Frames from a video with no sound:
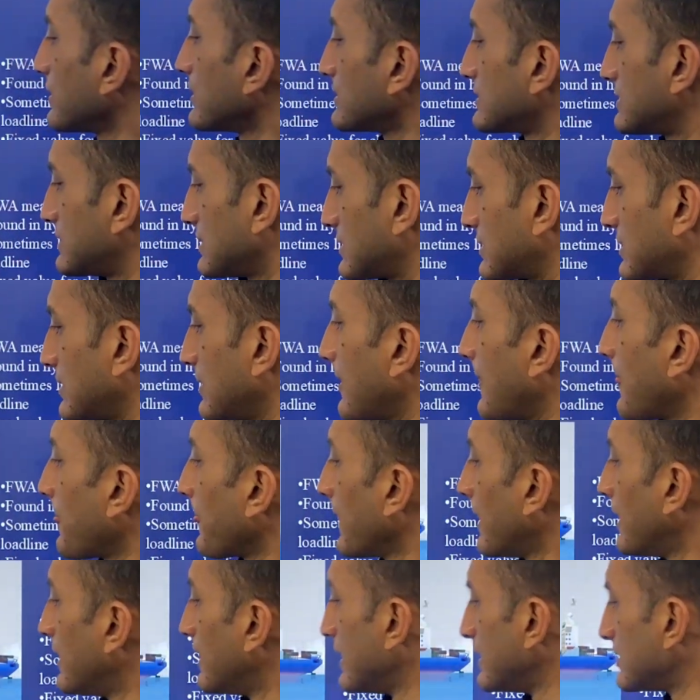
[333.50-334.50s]
is?
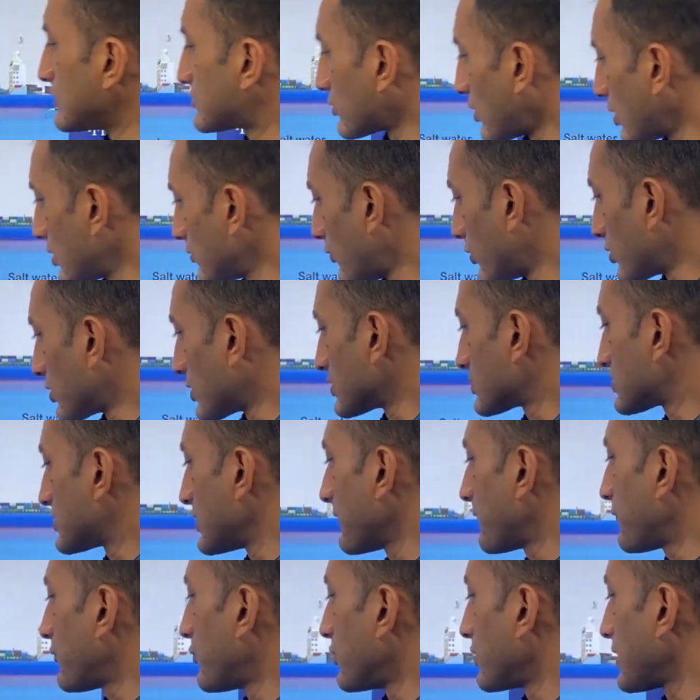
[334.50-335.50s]
In salt water,
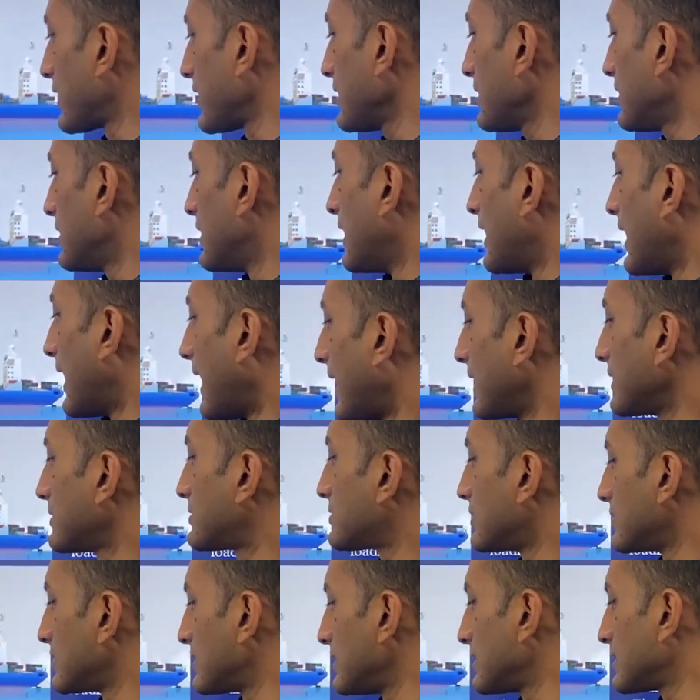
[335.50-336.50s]
ship floating at
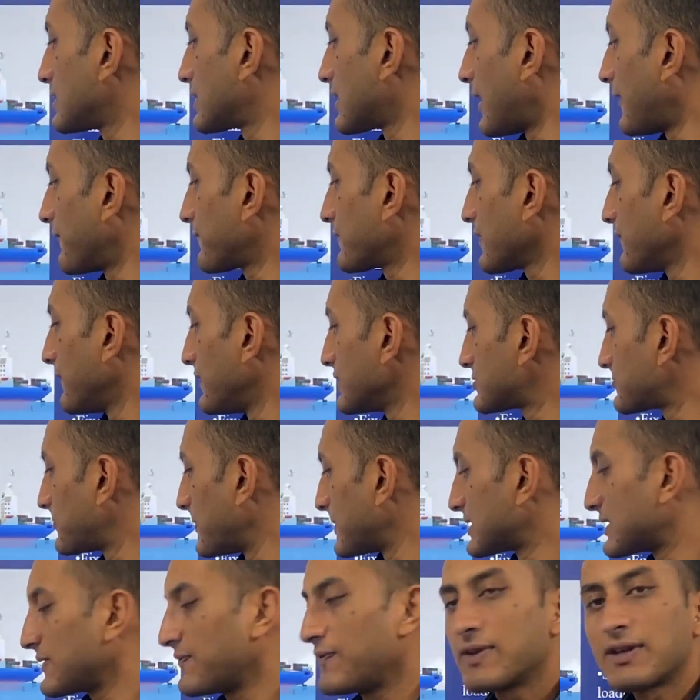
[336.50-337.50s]
certain draft with
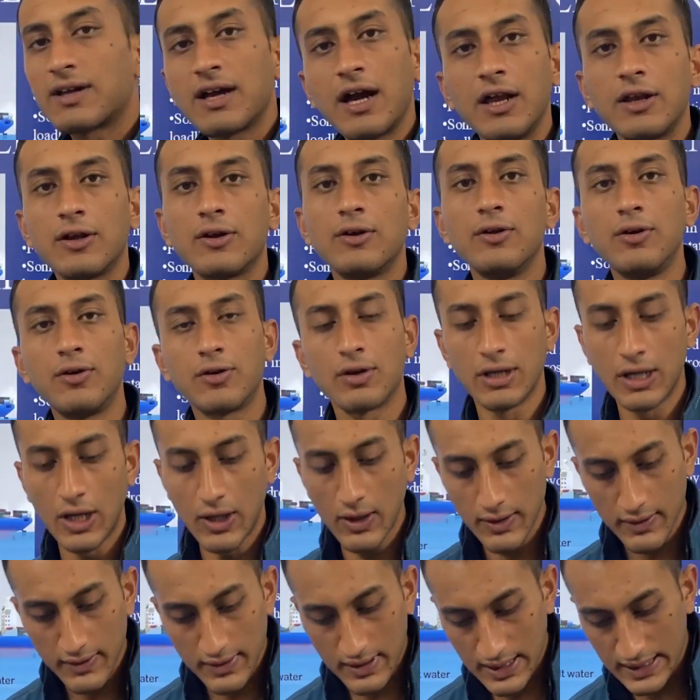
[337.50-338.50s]
specific cargo load.
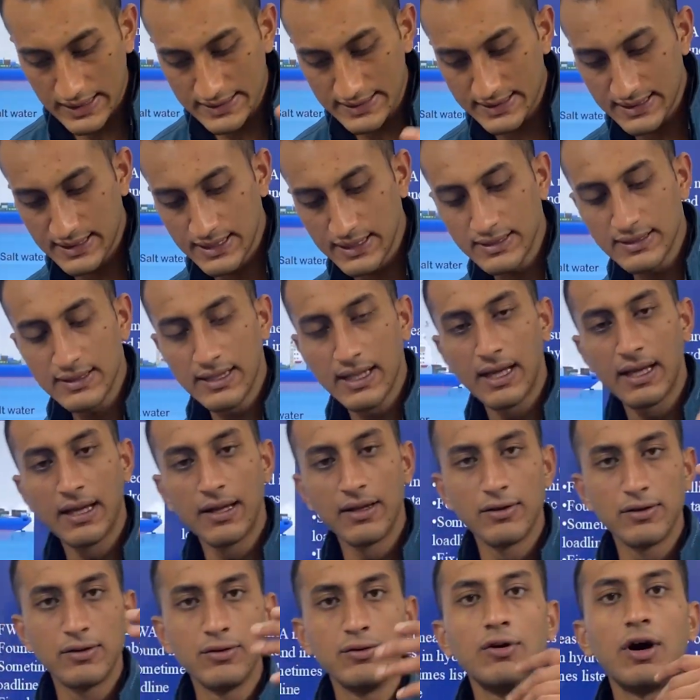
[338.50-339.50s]
Now consider
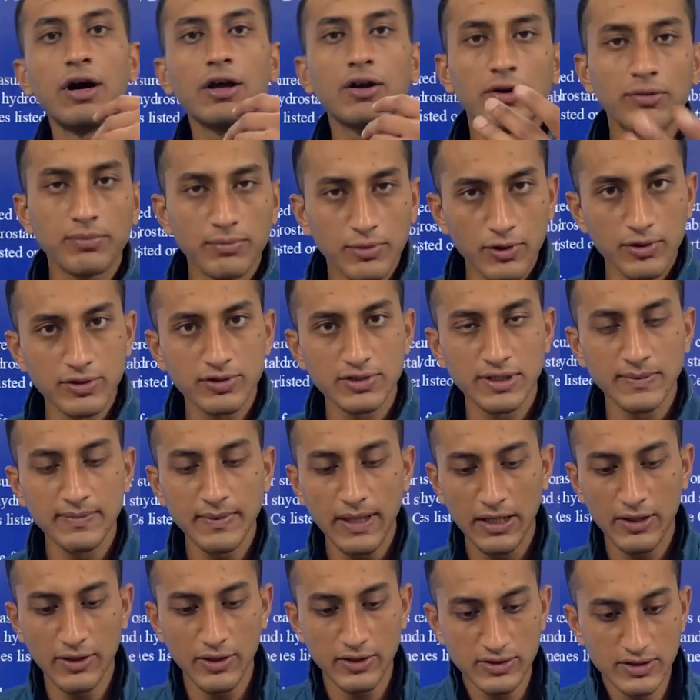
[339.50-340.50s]
you are on board ship
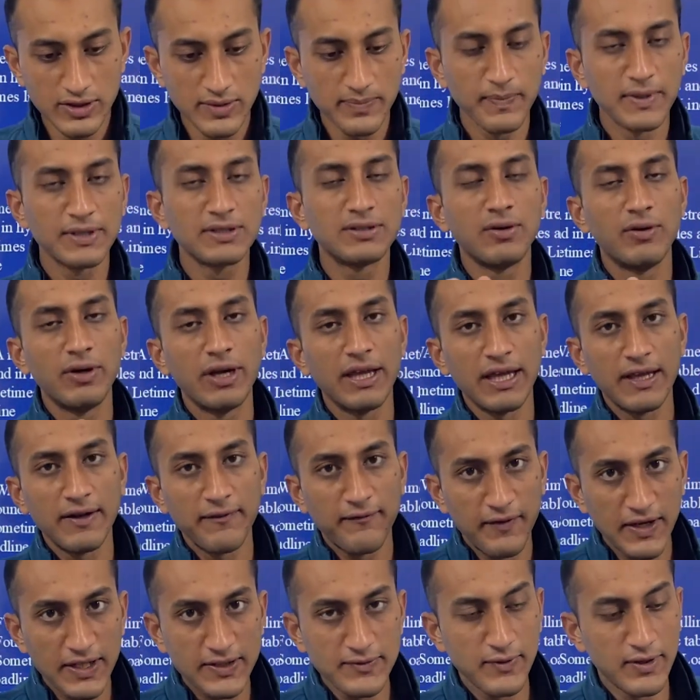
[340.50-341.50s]
and your ship is loading in
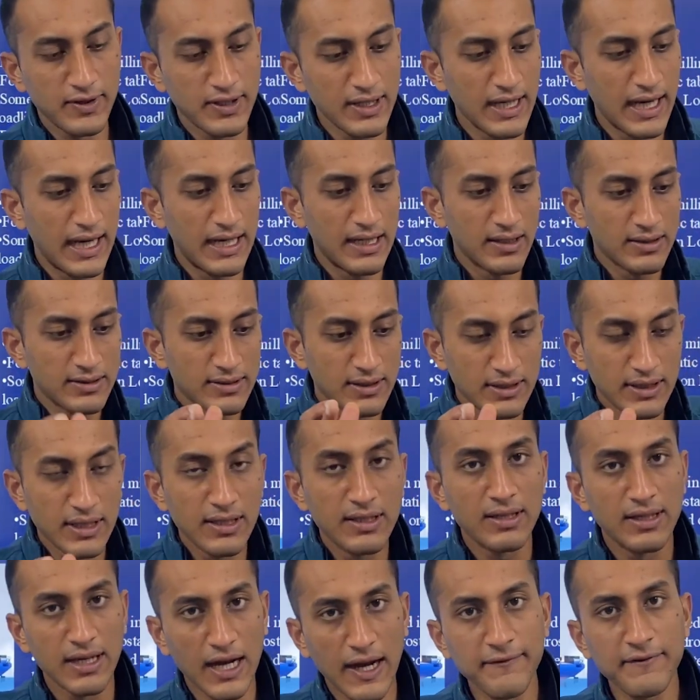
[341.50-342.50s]
fresh water at a
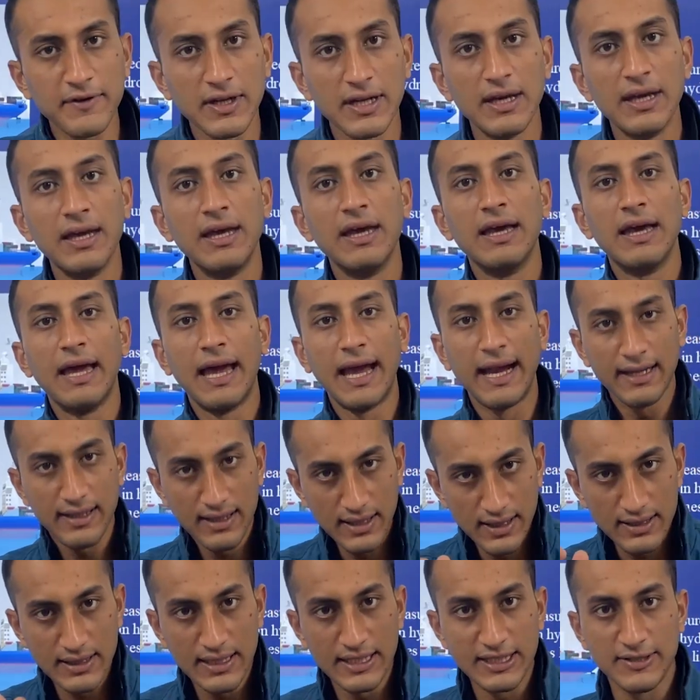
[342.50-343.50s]
certain draft at
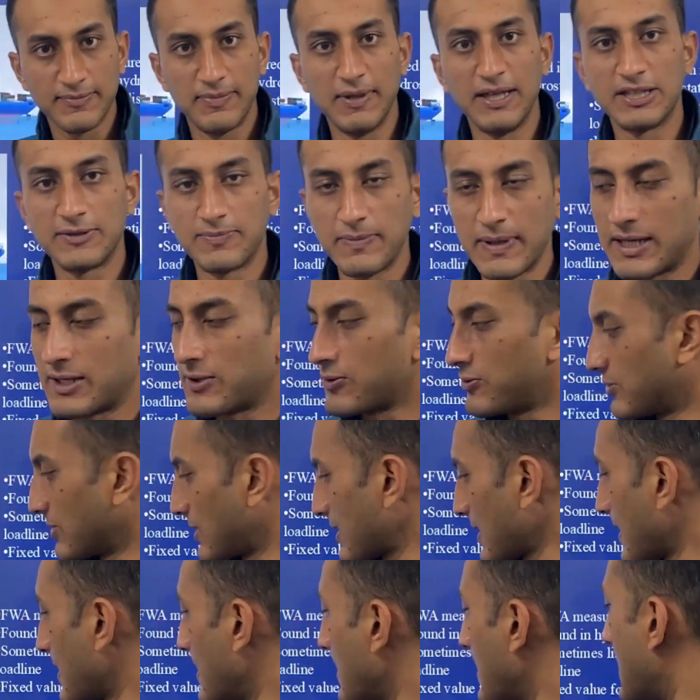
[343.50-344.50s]
a displacement.
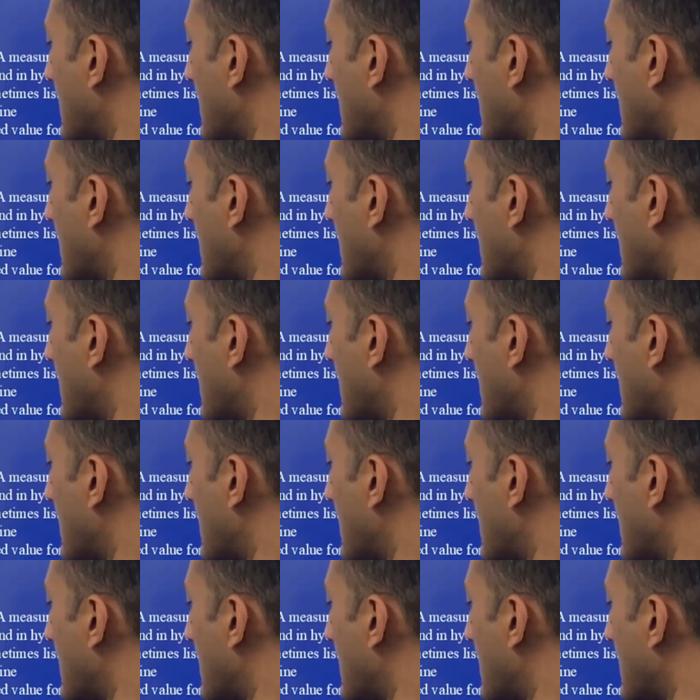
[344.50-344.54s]
Okay.